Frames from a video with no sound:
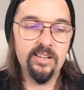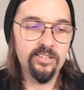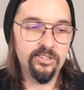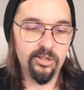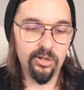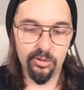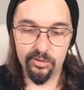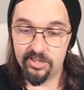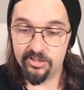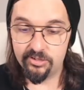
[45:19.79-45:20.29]

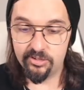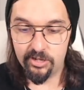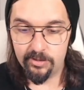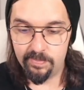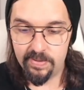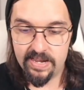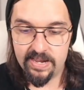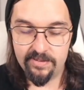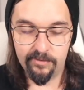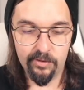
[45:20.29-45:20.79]
So this
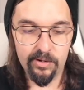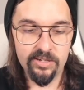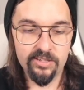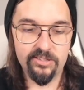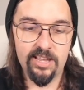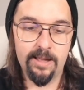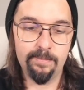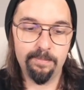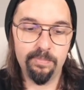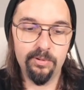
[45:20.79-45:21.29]
could be, for
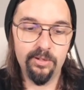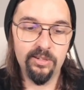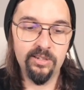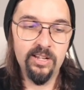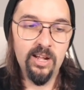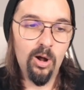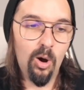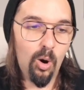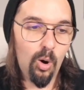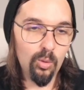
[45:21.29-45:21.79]

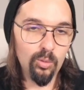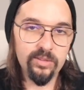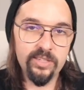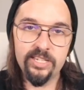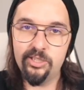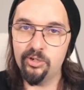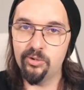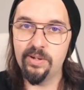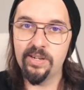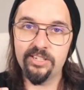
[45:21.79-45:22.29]
example,
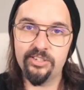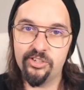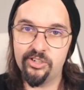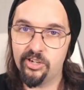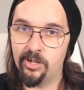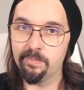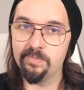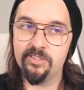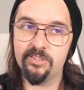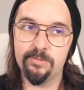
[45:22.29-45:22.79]
only doing
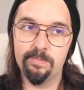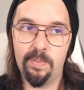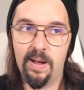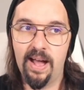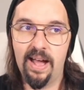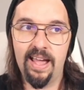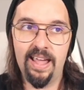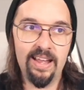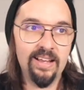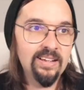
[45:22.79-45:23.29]
jumps
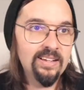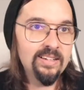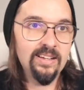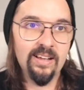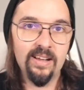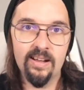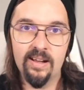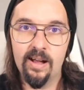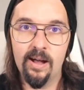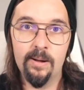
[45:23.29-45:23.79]
by
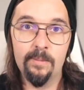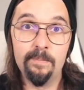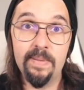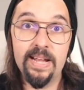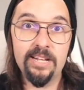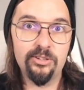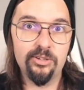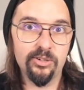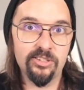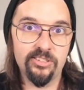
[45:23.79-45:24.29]
a
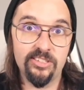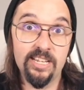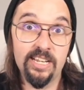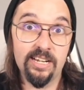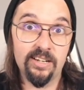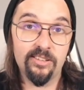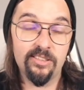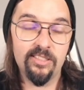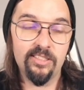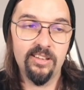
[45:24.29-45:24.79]
major
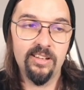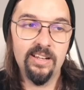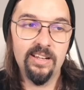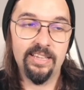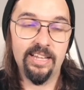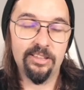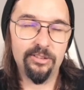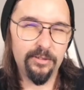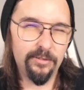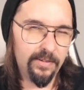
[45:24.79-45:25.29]
sixth.
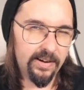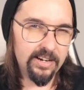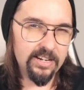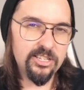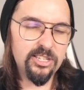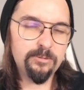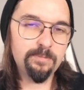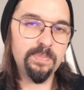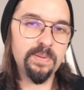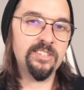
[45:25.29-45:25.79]
That's a very
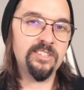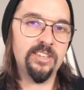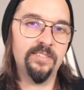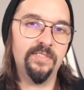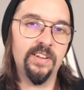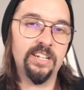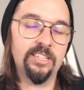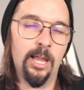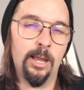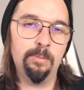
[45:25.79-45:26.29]

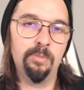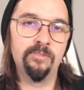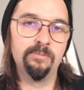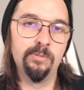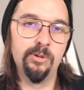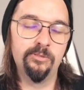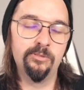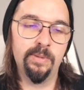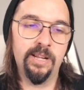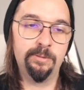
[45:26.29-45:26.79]
specific type of
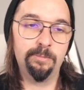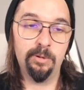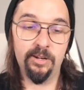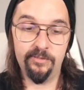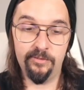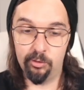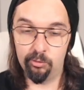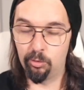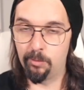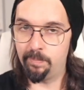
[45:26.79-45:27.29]
movement, but
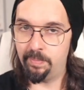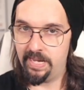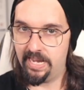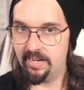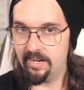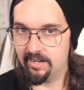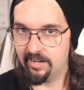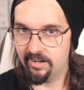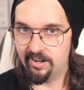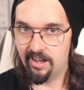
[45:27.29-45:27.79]
if you
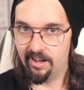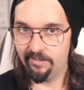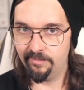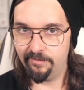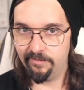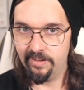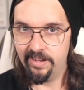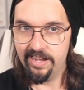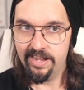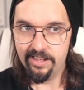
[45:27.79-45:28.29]
repeat it
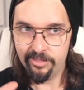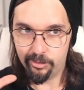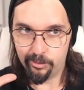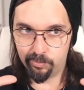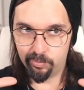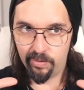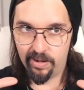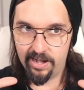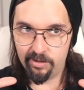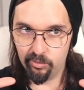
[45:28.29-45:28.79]
enough,
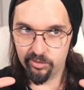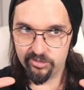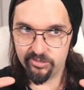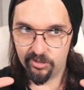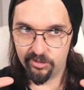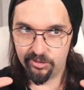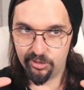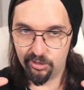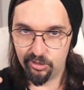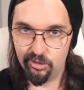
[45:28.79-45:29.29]
the brain will
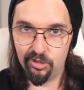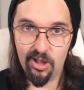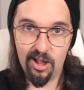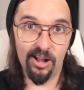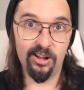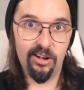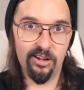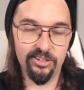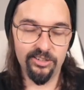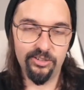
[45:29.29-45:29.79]
start to
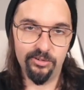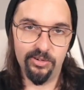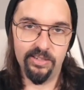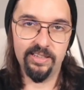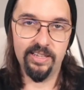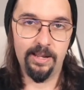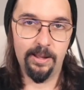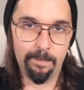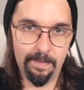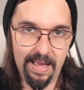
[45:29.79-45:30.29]
lock onto
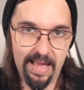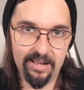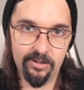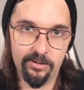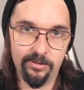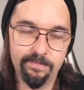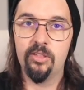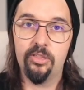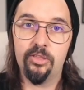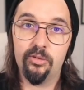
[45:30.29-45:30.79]
it like a
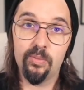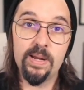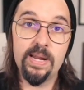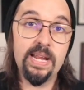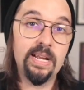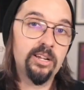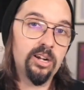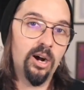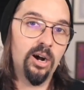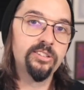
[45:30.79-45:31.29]
pattern.
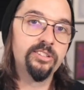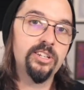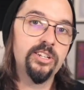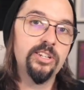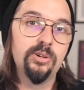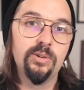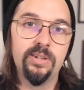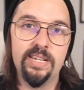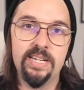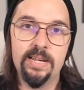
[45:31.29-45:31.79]
3,
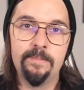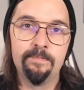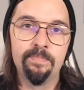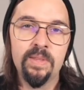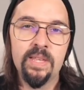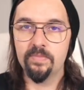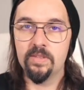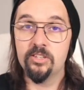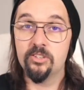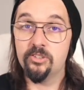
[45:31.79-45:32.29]
continuity.
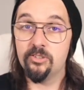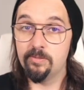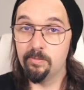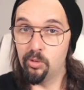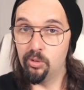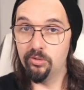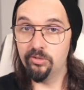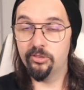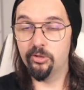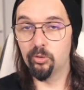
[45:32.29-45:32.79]

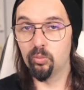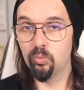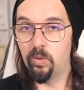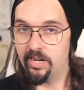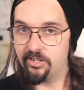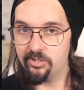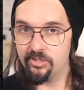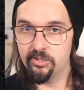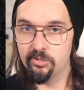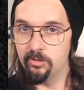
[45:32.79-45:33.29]
Smooth
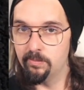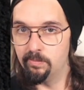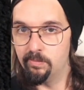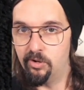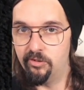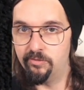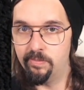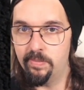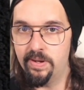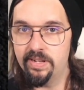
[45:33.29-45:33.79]
directional
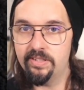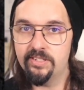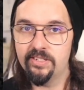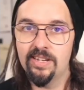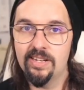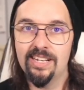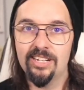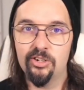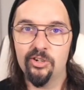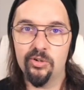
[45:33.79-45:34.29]

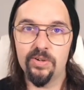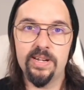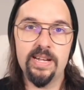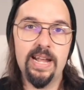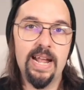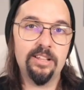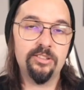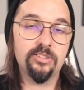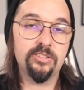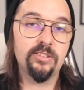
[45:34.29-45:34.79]
movement
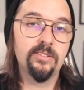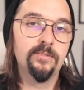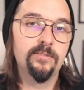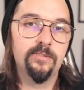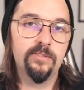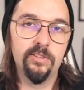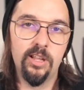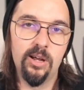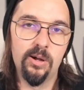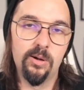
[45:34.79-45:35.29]
creates
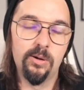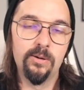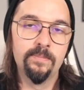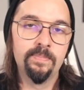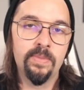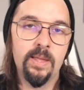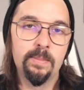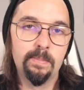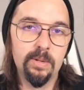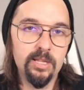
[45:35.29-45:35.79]
flow.
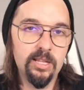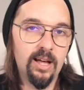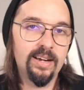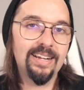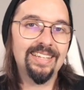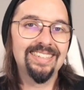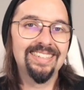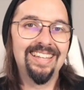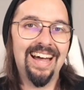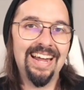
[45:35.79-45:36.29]

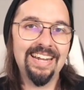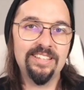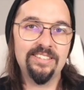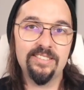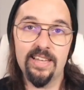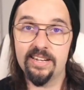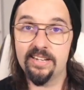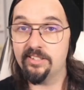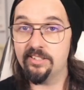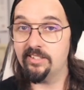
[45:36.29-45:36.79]
Melodic
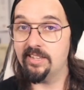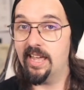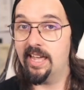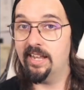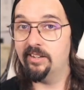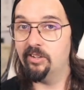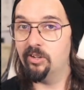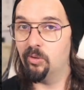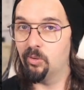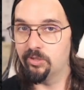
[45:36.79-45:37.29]
lines that
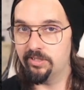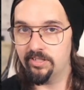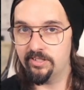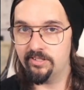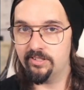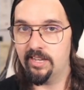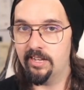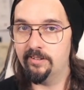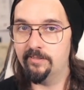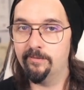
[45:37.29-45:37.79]
ascend or
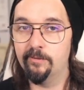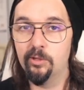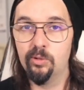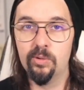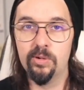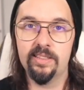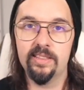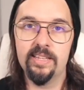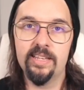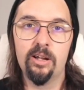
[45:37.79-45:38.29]
descend
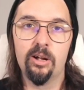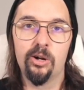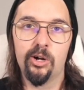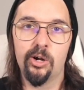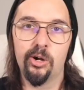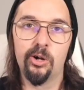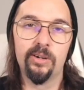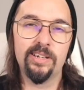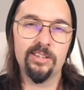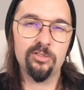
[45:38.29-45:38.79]
fluidly are
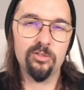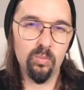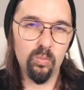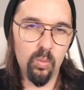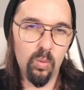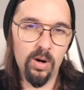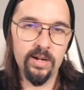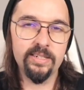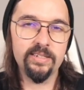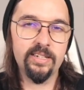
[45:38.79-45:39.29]
heard as
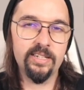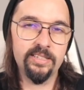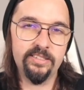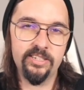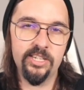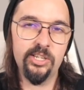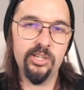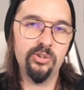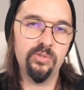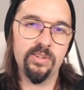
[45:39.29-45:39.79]
one
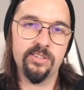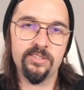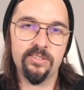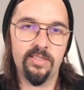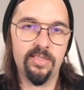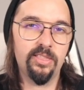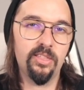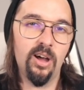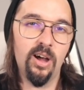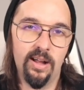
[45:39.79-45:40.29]

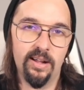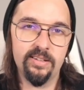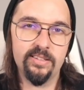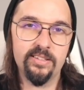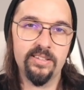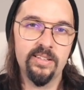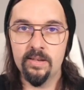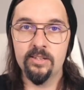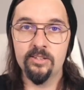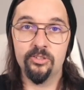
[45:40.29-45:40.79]
continuous
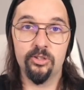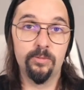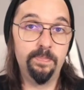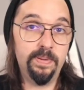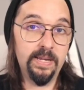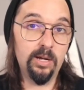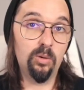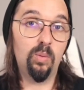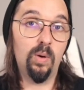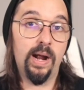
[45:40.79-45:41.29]
thought. So
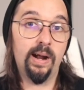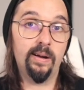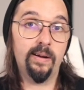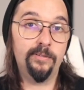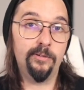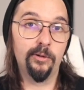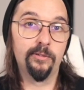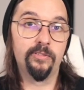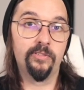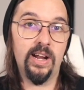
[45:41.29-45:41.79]
be aware
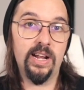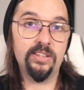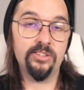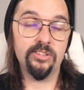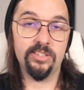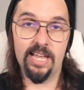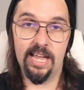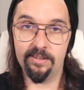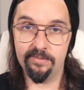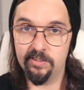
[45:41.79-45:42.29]
if your
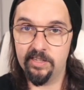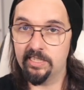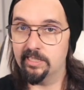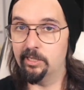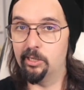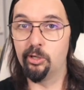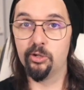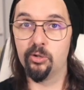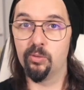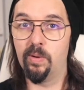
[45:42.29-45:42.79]
phrases have
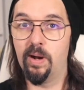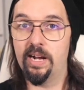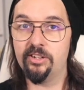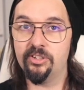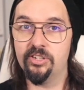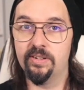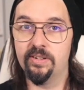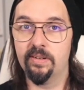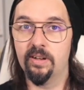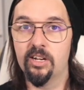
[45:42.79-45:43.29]
clear
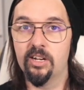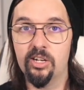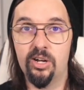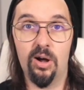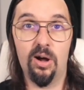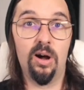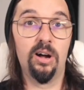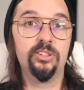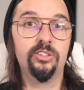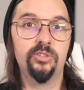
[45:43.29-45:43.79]
direction, a
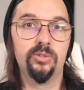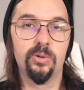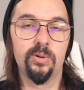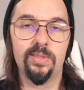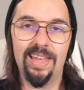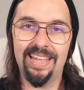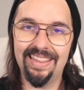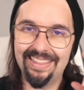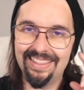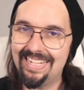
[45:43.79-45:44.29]

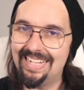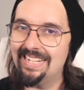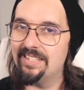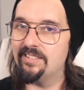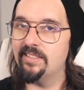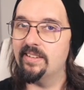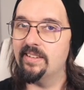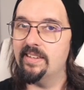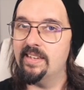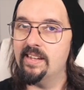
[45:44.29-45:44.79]
contour that
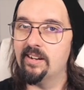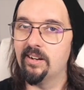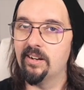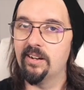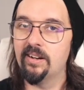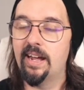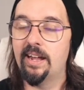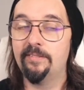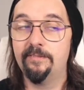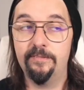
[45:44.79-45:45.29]
leads the
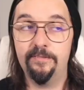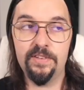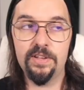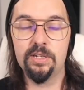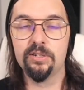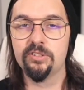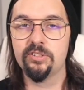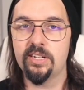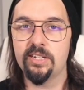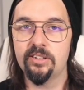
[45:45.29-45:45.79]
ear and
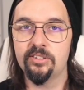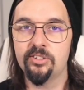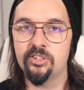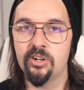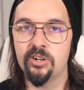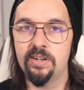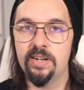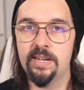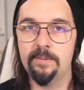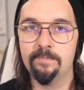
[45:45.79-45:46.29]
feels like a
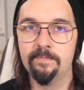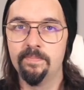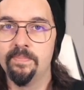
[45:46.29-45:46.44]
journey.